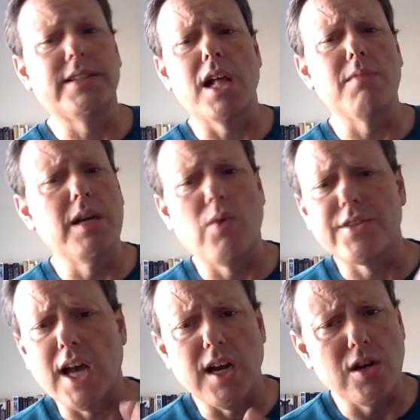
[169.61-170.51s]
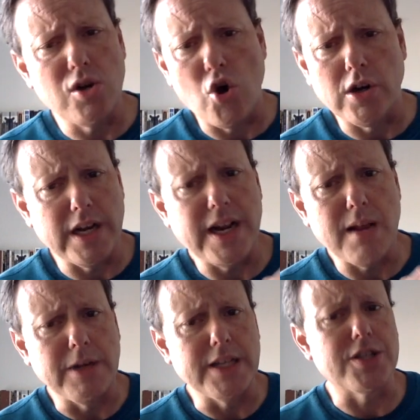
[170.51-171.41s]
Tell me what thy lordly
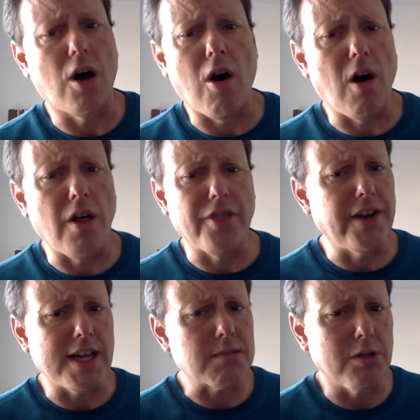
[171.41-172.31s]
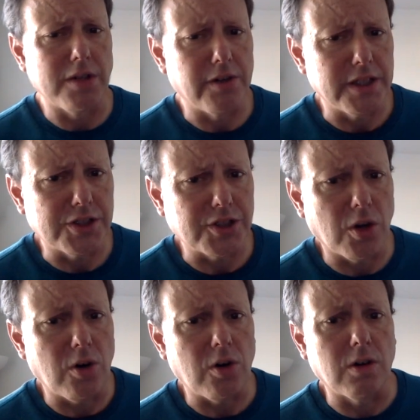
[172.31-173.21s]
name is on the night's Plutonian
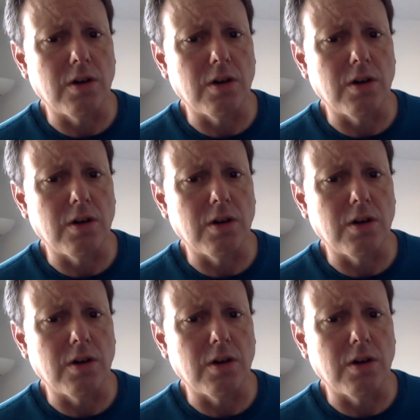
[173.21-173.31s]
shore.